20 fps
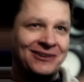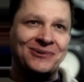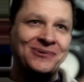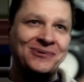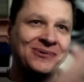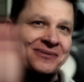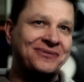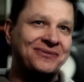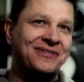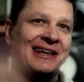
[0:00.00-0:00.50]

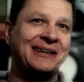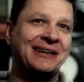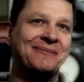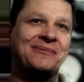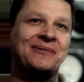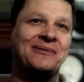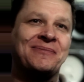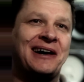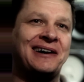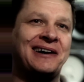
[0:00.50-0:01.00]
all of
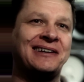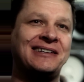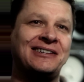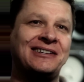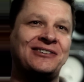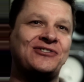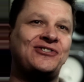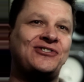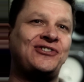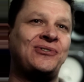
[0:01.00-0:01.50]
them,
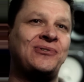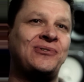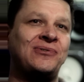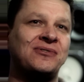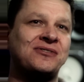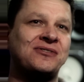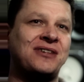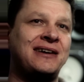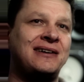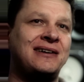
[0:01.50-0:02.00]
hunting
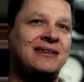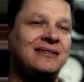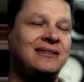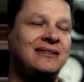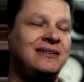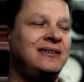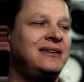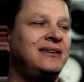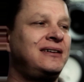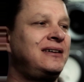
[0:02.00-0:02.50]
tunes out.
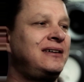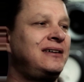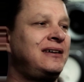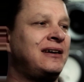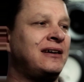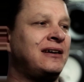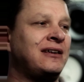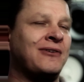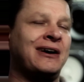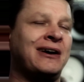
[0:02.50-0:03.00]

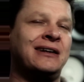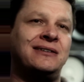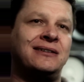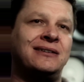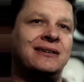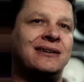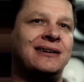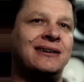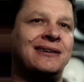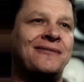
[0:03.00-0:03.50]
You had
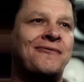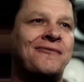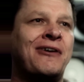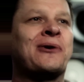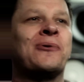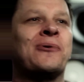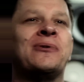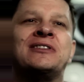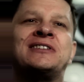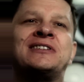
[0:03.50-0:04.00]
the
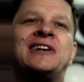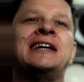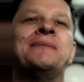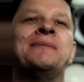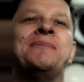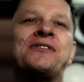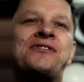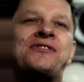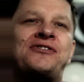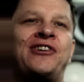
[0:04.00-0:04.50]
record and
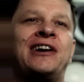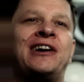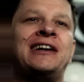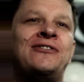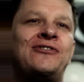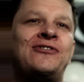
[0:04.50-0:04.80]
tape exchange